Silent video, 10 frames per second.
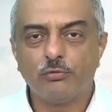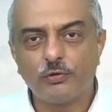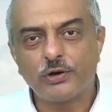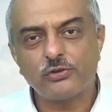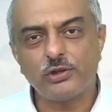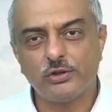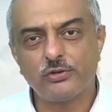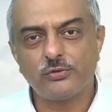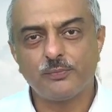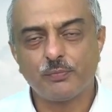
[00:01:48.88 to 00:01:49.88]

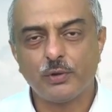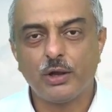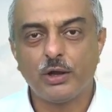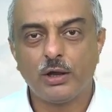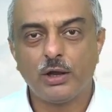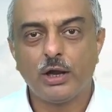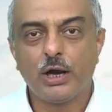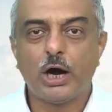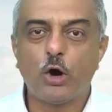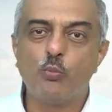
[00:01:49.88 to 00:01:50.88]
versus
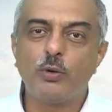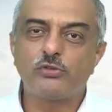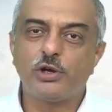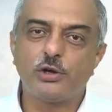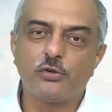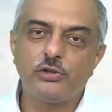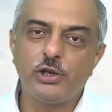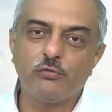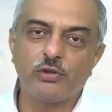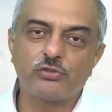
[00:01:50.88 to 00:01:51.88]
how much returns the
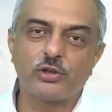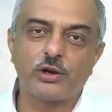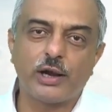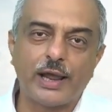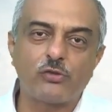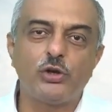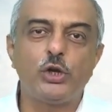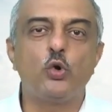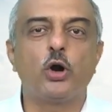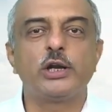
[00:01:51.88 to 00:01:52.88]
investor
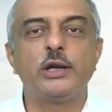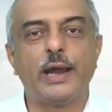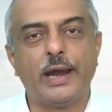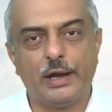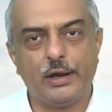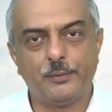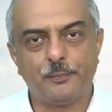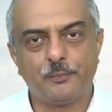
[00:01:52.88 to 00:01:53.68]
actually got in hand.